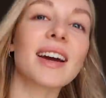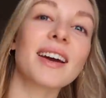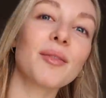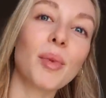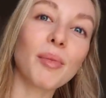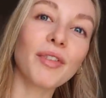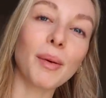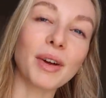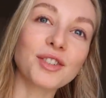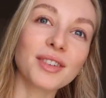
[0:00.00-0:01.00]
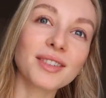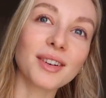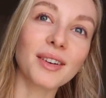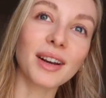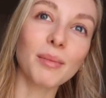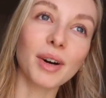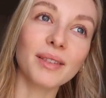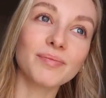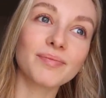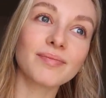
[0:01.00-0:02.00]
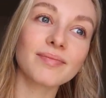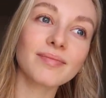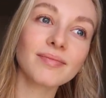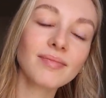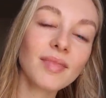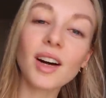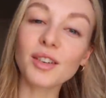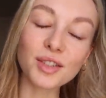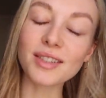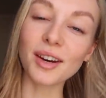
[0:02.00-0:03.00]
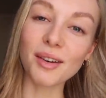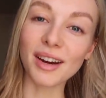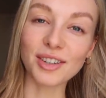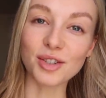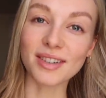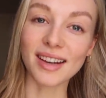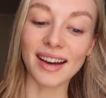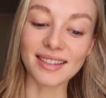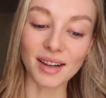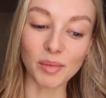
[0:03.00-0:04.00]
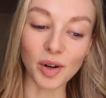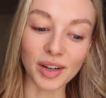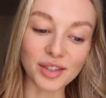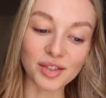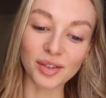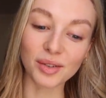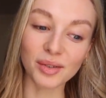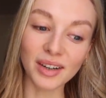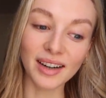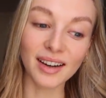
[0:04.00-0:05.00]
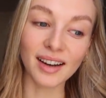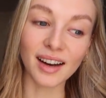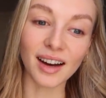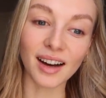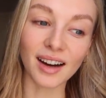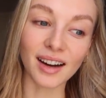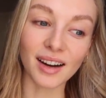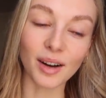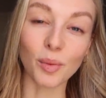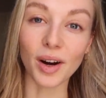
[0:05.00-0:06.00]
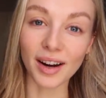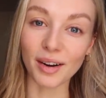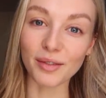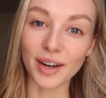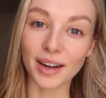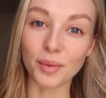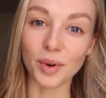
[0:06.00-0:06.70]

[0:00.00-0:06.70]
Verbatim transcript: I can't remember if I mentioned this already, but I'll just tell you again, just in case. I'm going to a workout event